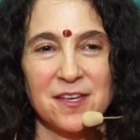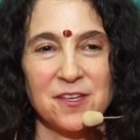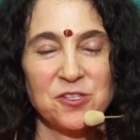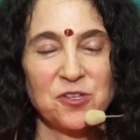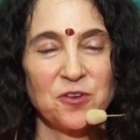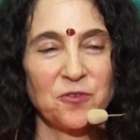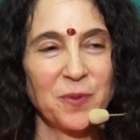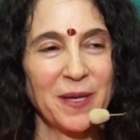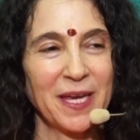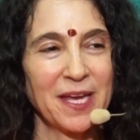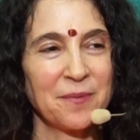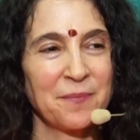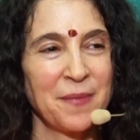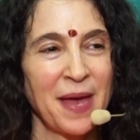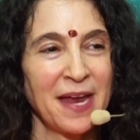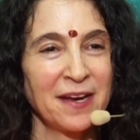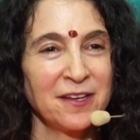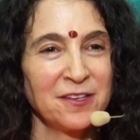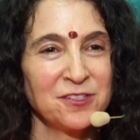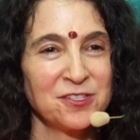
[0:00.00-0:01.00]
So if we can
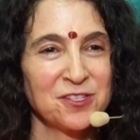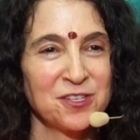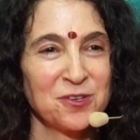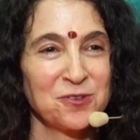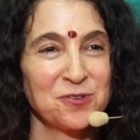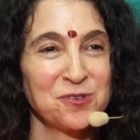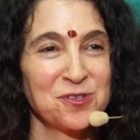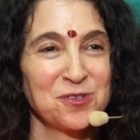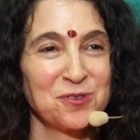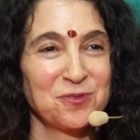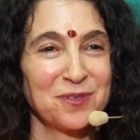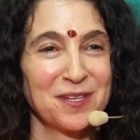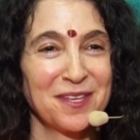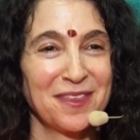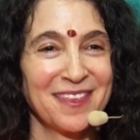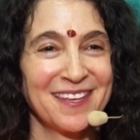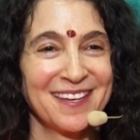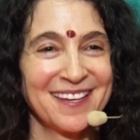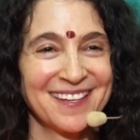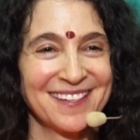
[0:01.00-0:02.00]
manage those three
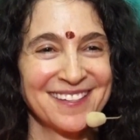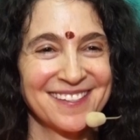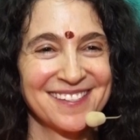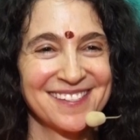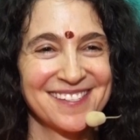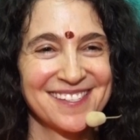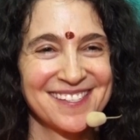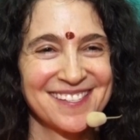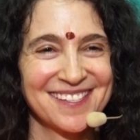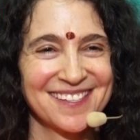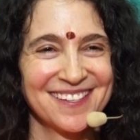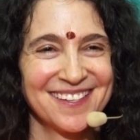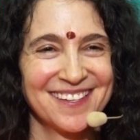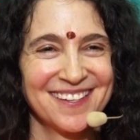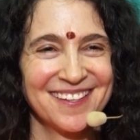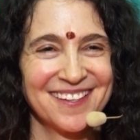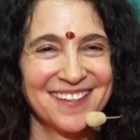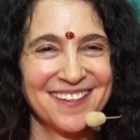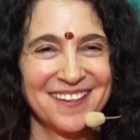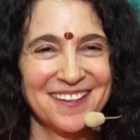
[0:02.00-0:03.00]
things,
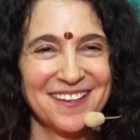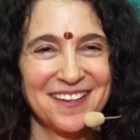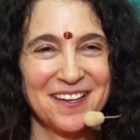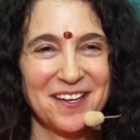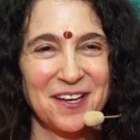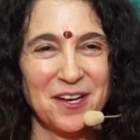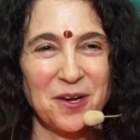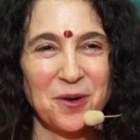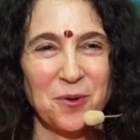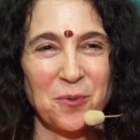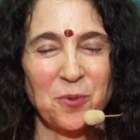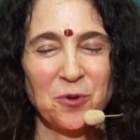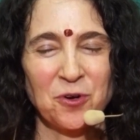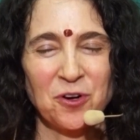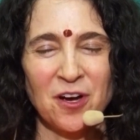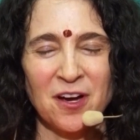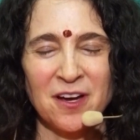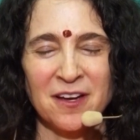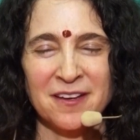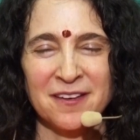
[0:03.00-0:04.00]

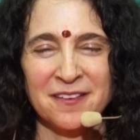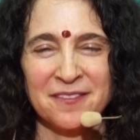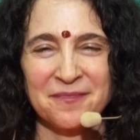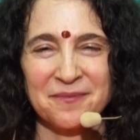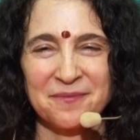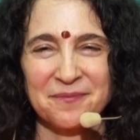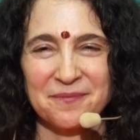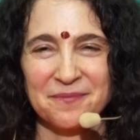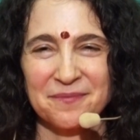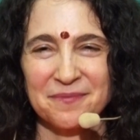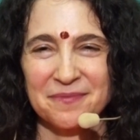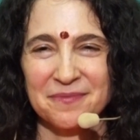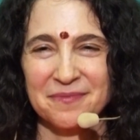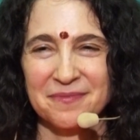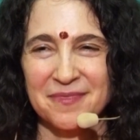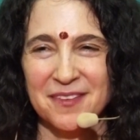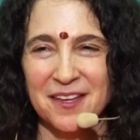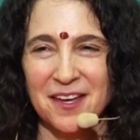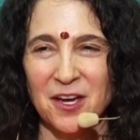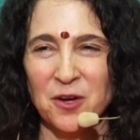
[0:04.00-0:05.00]
we're on
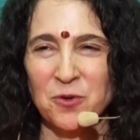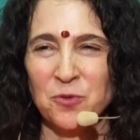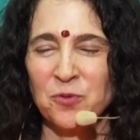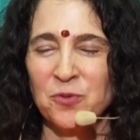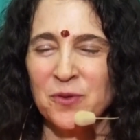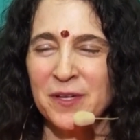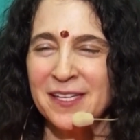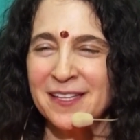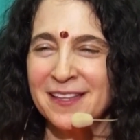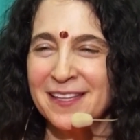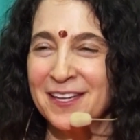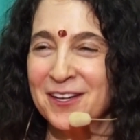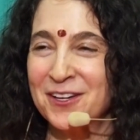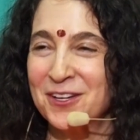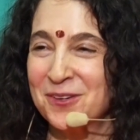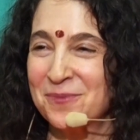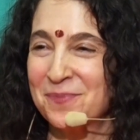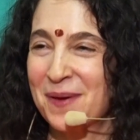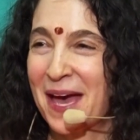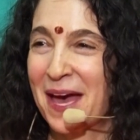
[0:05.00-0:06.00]
a really
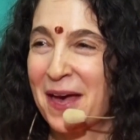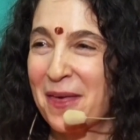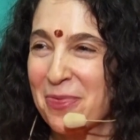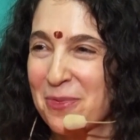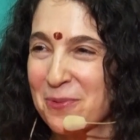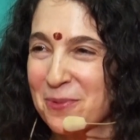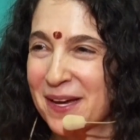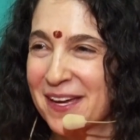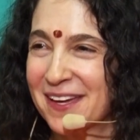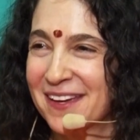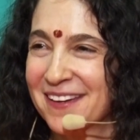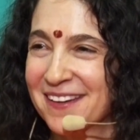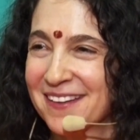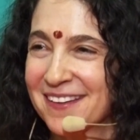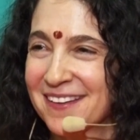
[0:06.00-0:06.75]
good pathway